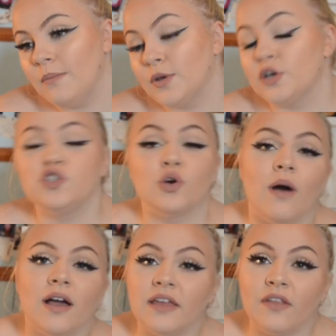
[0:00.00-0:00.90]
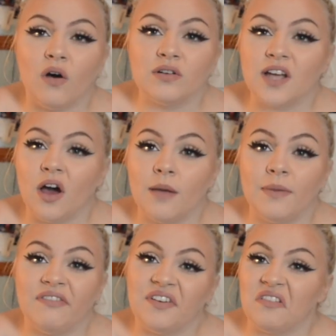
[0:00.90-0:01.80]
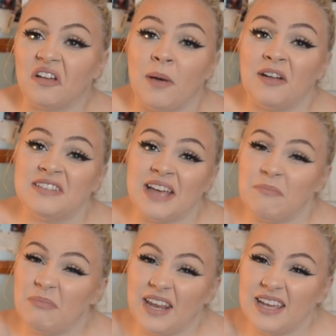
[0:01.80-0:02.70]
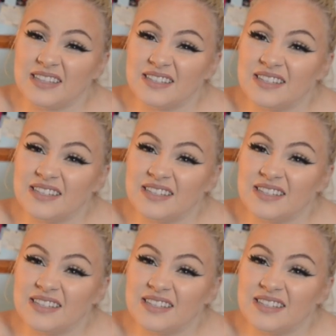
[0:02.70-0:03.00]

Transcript: because you're working the whole time. If you're like about 10 minutes,